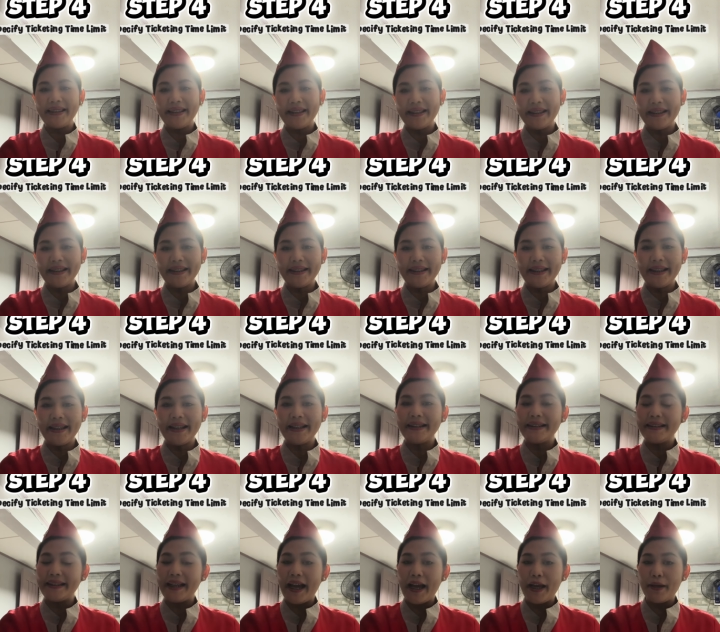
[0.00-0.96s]
ticketing
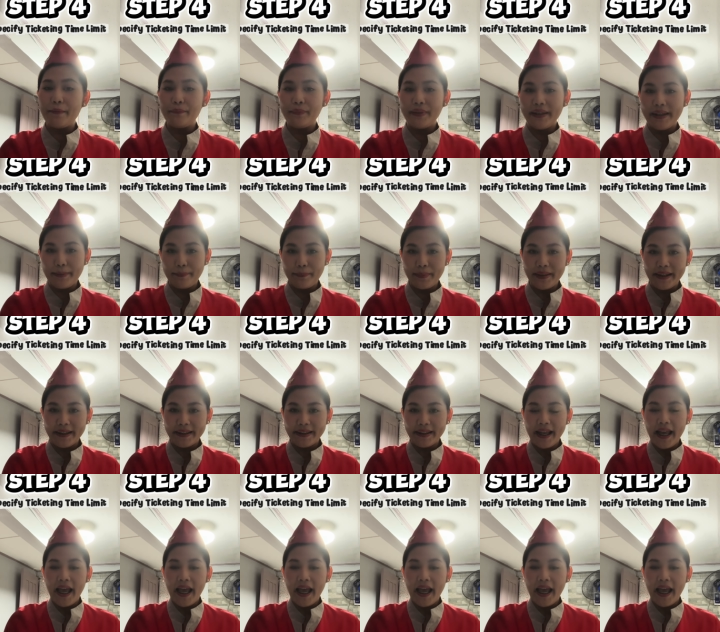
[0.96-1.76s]
time limit.